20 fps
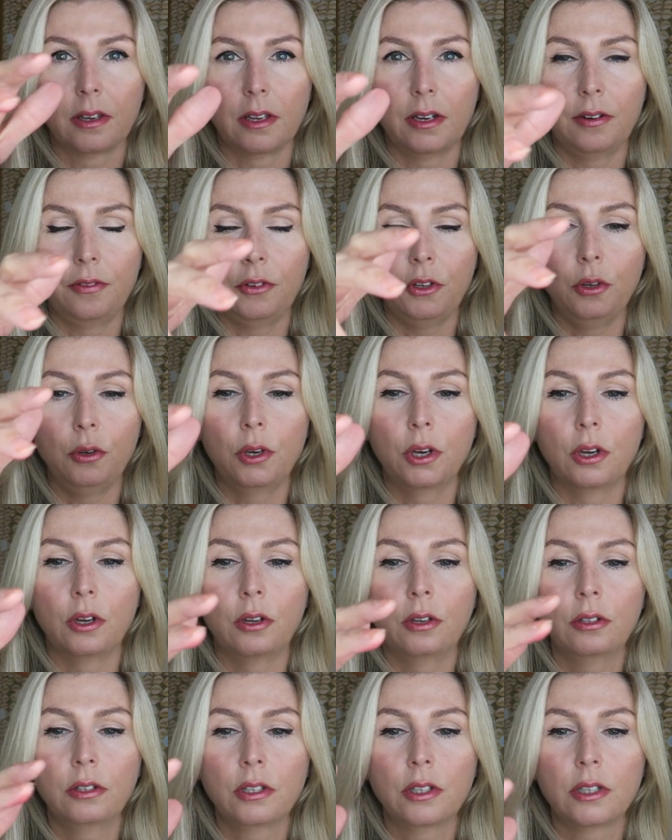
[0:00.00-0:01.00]
and if you
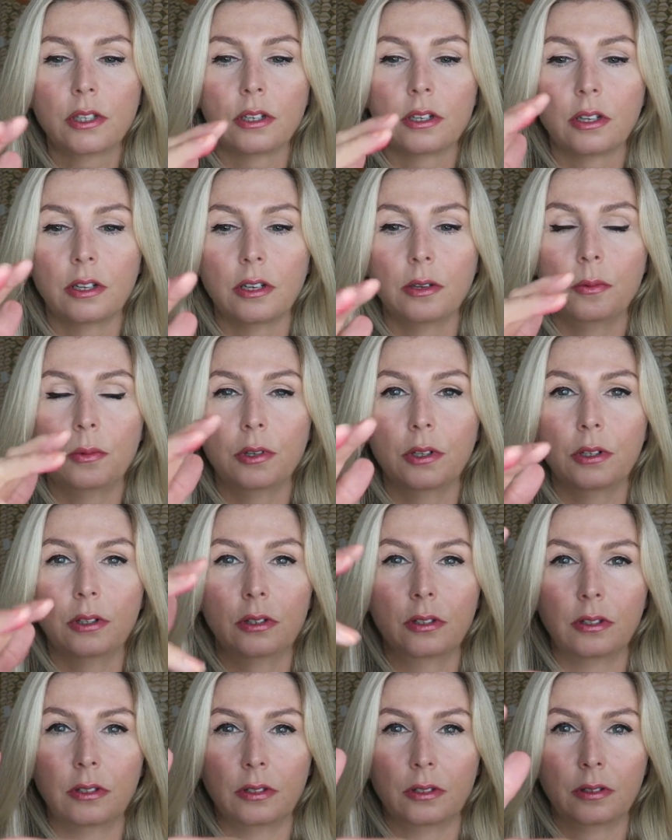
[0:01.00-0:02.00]
can't, I
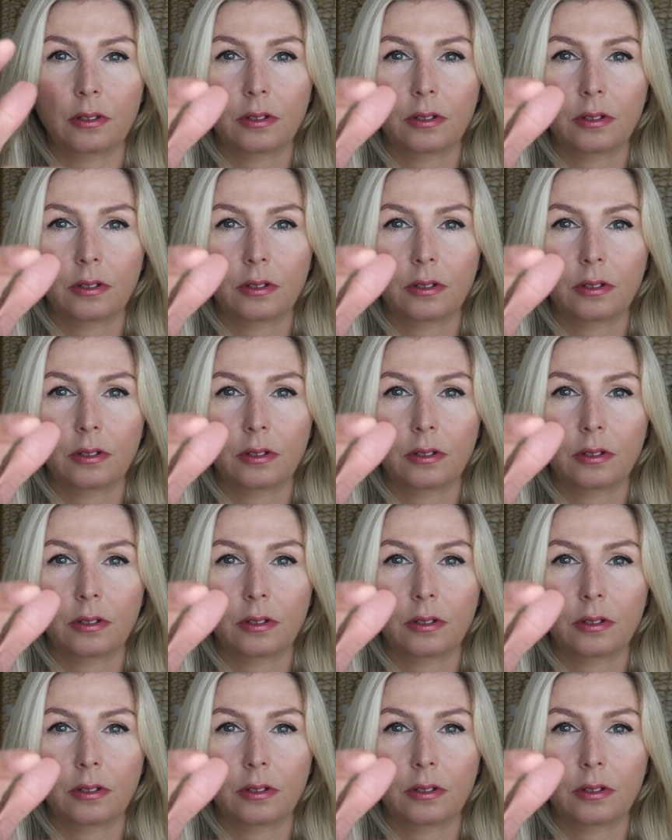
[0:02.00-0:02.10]
will